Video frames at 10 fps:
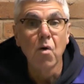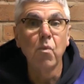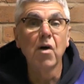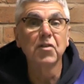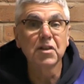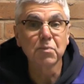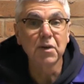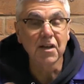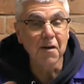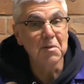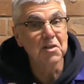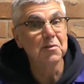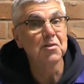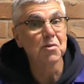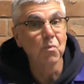Well, this week I've been
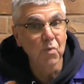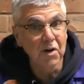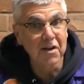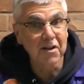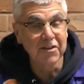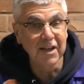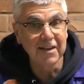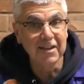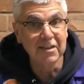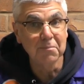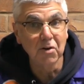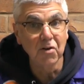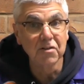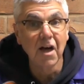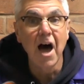doing some work on that
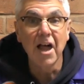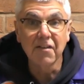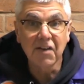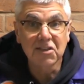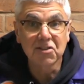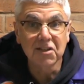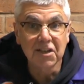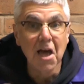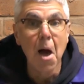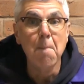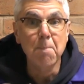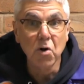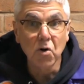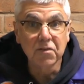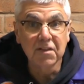leaderboard and I've actually
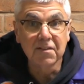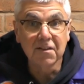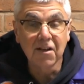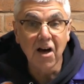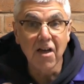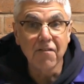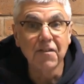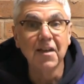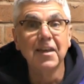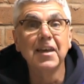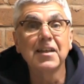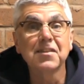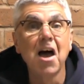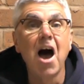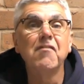brought it to life.
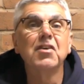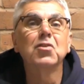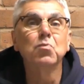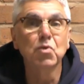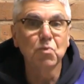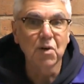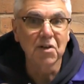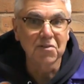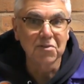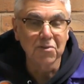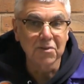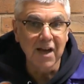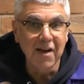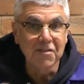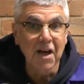Yes, I've had the woodwork tools
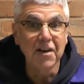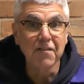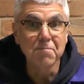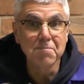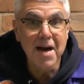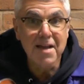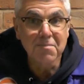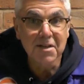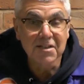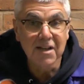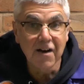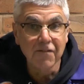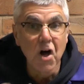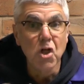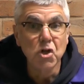out and I've made
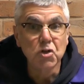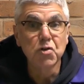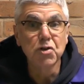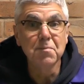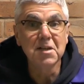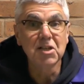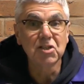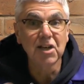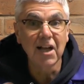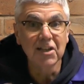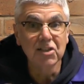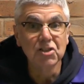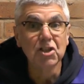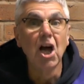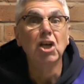myself the 2-minute
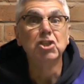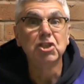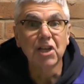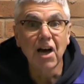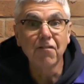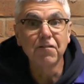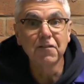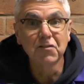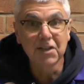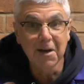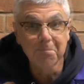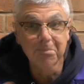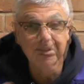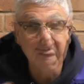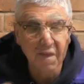challenge Shelf of
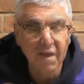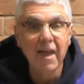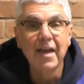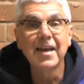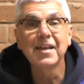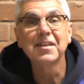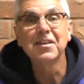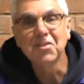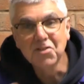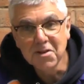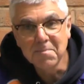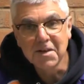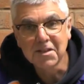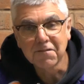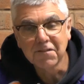Champions. Yes, it's a new
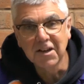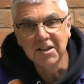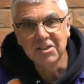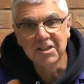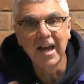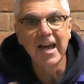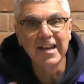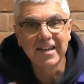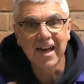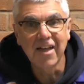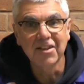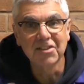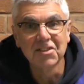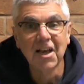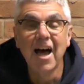piece of furniture in the
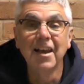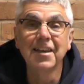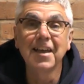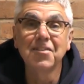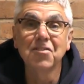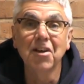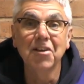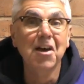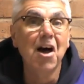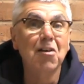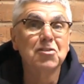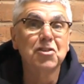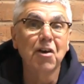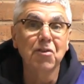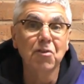garage, and later on I'll
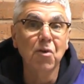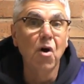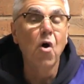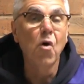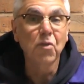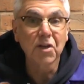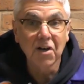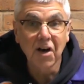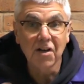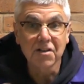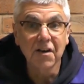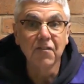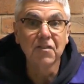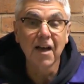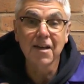show you all the cars that
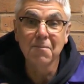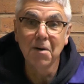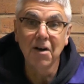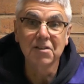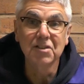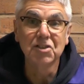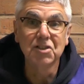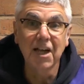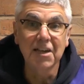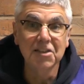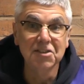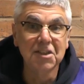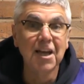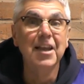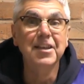have taken part in the
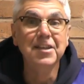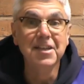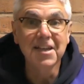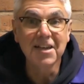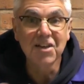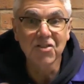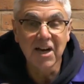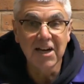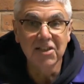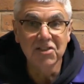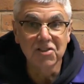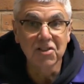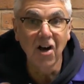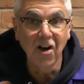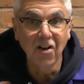challenge, neatly
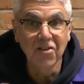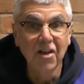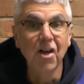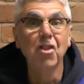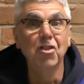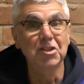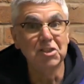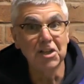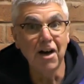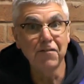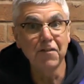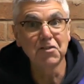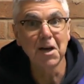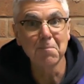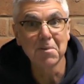arranged on the Shelf of
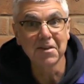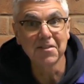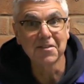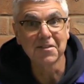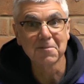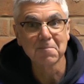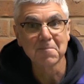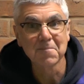Champions.